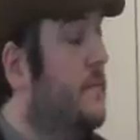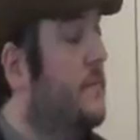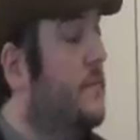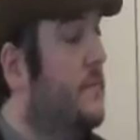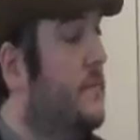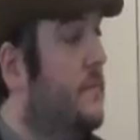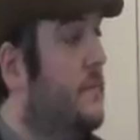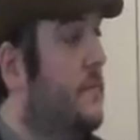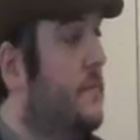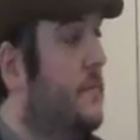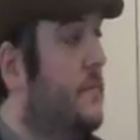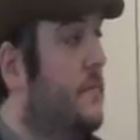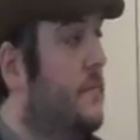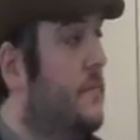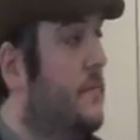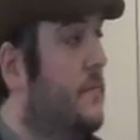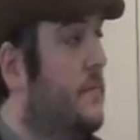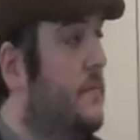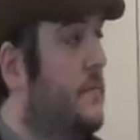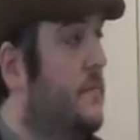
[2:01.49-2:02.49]

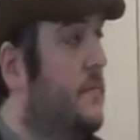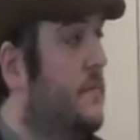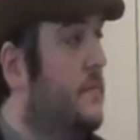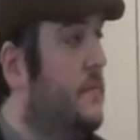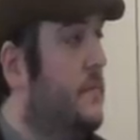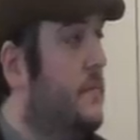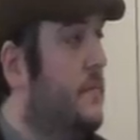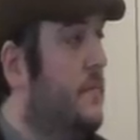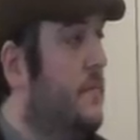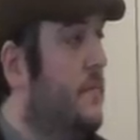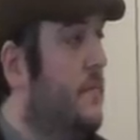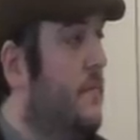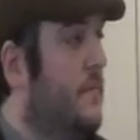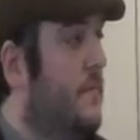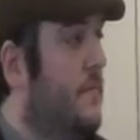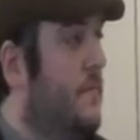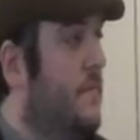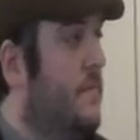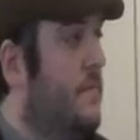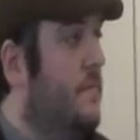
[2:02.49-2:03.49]

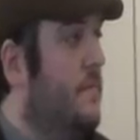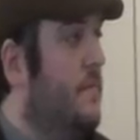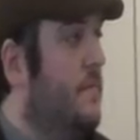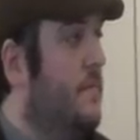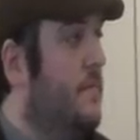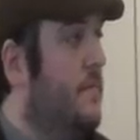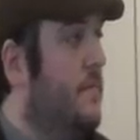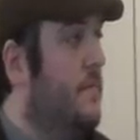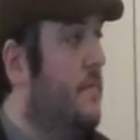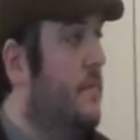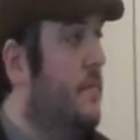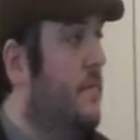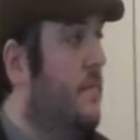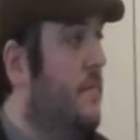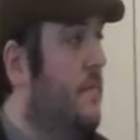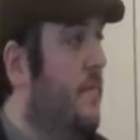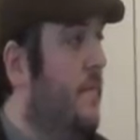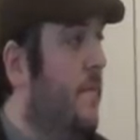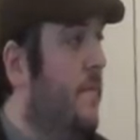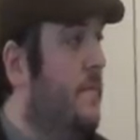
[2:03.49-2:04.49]

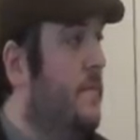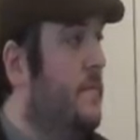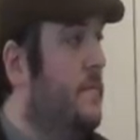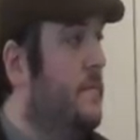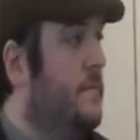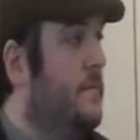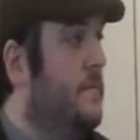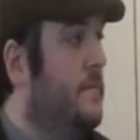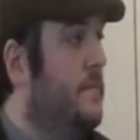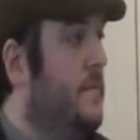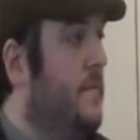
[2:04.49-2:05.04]
(not speaking)